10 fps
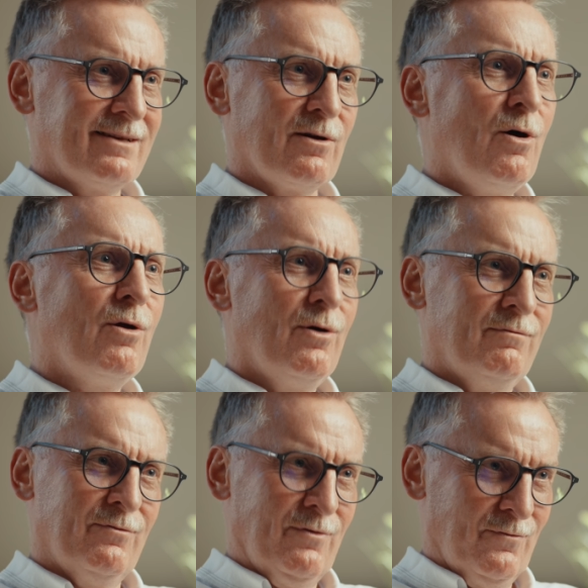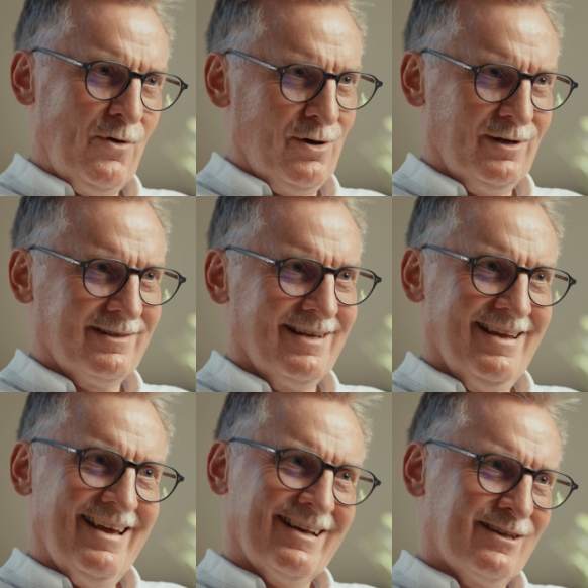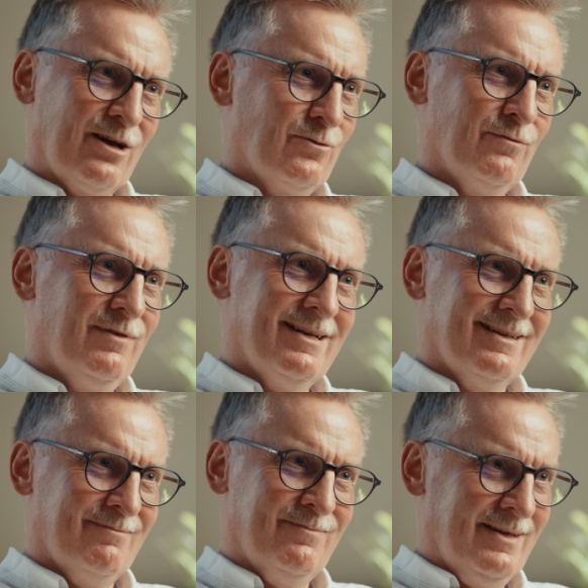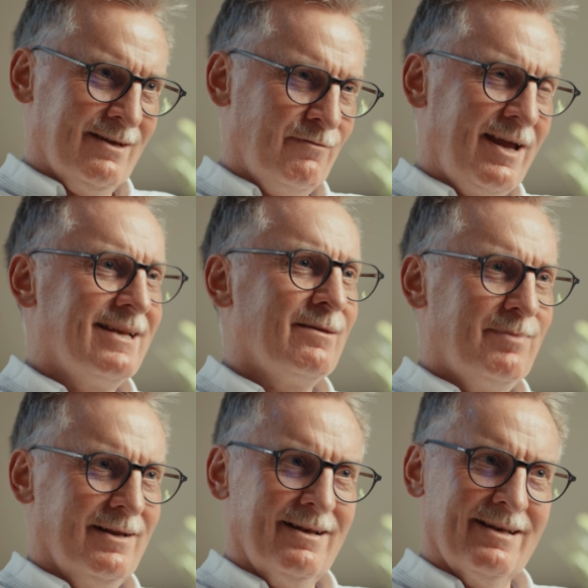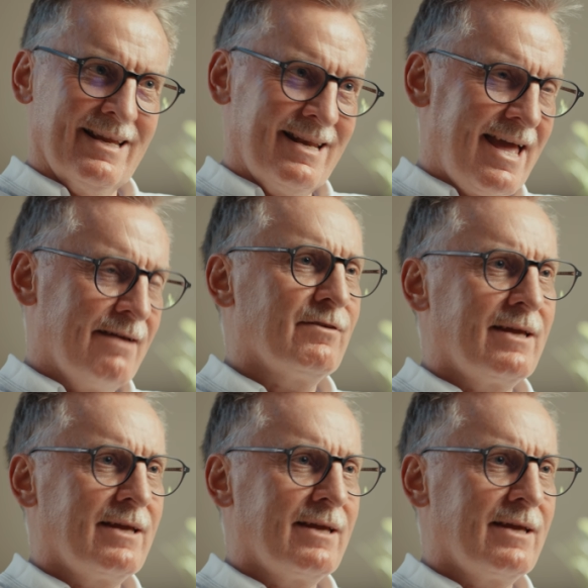all over the world, and CADU will be available in every